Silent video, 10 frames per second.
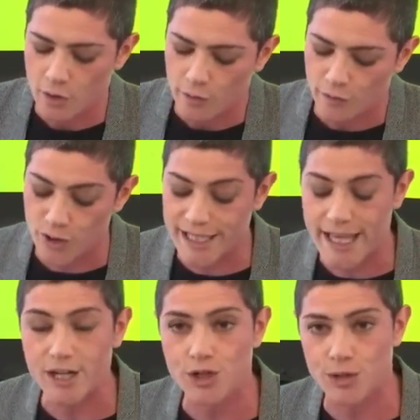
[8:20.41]
For
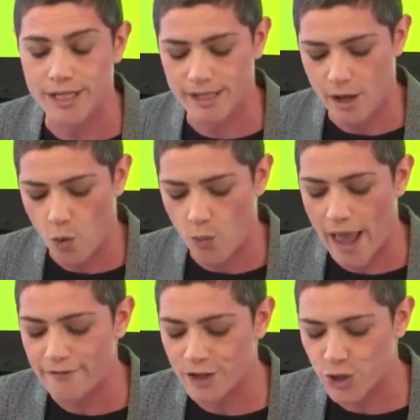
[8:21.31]
centuries, we
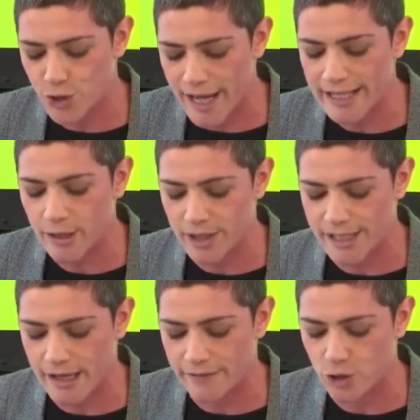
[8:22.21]
have trained
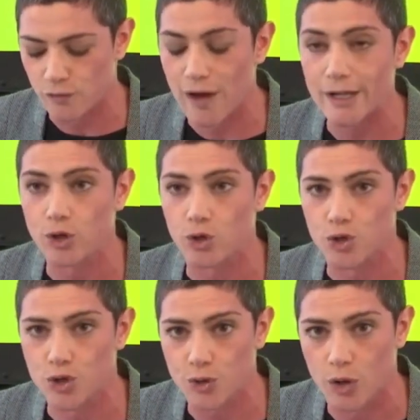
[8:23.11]
ourselves to value
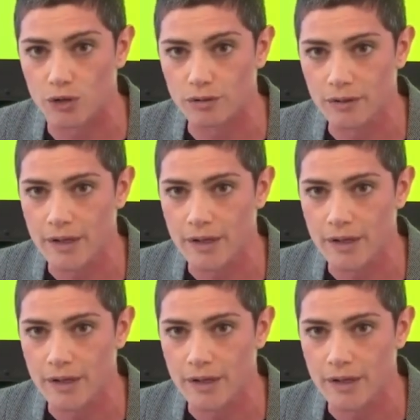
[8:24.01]
control,